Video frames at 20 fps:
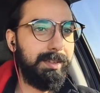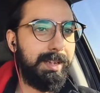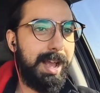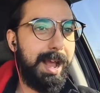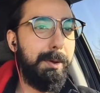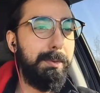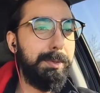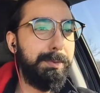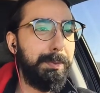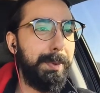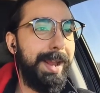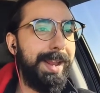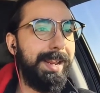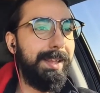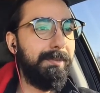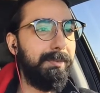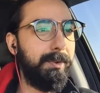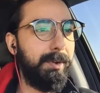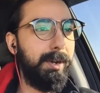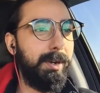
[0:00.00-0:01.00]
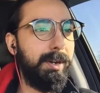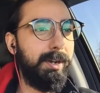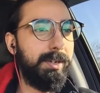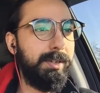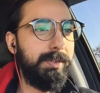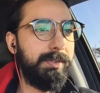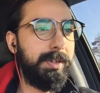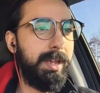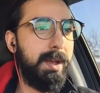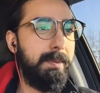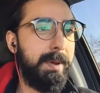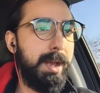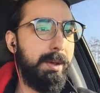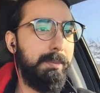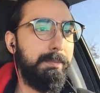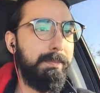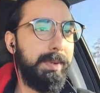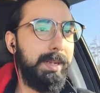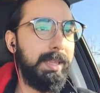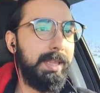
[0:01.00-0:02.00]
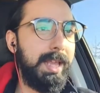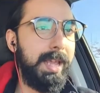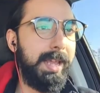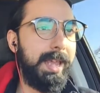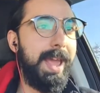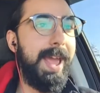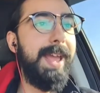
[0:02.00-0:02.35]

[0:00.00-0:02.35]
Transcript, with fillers: I was waiting for her to just come out and be like,